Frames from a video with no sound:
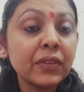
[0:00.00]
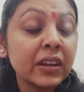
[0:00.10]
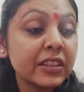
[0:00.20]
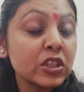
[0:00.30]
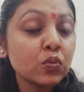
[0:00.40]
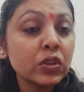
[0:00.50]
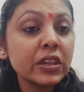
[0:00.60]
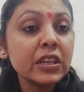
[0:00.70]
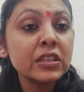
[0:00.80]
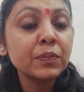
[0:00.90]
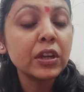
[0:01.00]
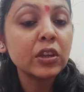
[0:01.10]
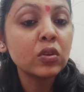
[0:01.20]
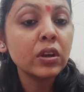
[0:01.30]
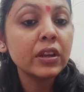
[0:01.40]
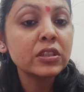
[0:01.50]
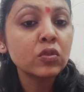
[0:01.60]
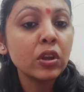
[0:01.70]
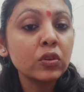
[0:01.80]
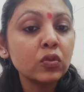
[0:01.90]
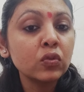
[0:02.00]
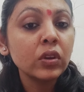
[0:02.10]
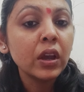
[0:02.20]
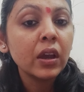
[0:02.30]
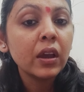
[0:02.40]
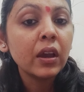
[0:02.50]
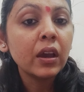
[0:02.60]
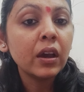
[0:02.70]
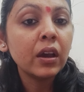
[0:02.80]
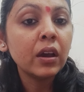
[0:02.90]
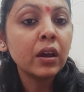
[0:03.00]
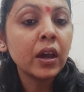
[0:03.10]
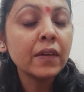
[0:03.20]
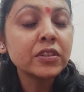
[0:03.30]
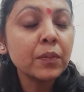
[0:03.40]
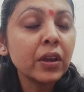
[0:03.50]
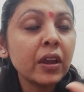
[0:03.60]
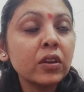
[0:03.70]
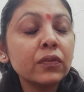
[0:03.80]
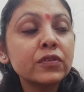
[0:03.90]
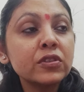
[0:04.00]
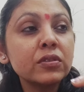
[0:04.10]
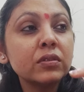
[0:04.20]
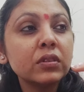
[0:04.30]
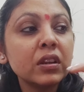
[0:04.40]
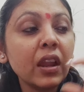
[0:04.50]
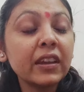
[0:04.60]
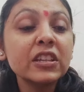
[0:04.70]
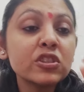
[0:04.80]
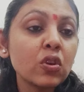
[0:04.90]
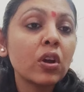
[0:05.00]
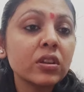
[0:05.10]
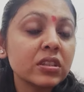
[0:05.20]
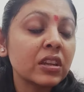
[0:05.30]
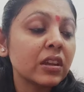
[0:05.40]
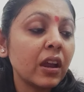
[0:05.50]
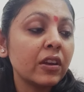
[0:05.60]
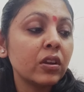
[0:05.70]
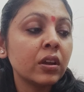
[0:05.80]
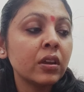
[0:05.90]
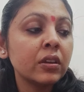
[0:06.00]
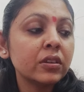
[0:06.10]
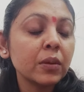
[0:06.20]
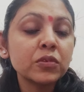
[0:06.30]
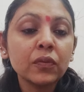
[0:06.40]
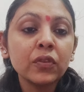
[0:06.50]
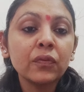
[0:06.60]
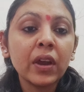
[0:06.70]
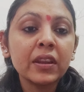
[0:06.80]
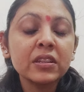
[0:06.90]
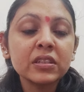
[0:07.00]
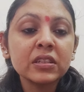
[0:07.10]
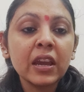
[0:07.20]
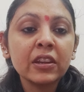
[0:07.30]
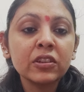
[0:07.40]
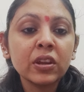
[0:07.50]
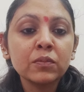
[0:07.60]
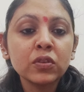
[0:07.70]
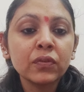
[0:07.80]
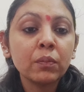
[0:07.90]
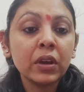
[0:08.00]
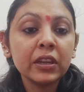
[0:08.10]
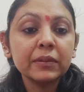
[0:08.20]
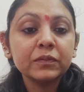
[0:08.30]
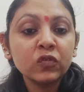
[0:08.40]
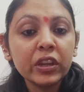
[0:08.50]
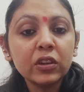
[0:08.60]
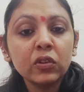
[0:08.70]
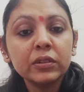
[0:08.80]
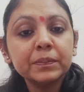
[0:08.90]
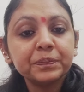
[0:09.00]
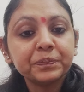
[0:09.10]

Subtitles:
And this week in particular is going to have some kind of lucky strokes in terms of your finances and in terms of your money. Very good.